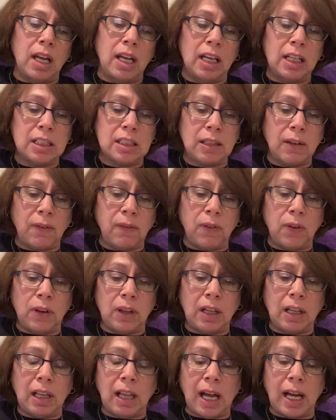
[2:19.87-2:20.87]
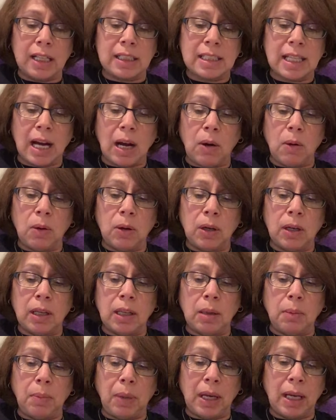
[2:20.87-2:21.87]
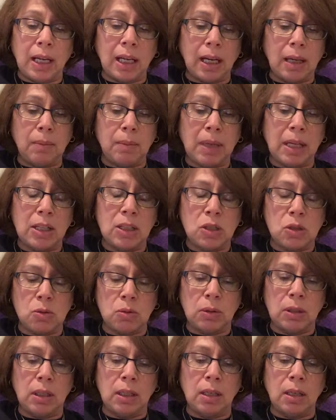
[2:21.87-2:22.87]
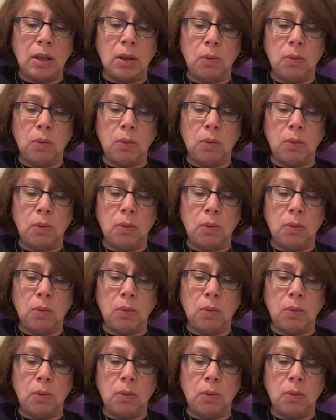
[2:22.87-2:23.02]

Except for the clock tower and the bank on Main Street,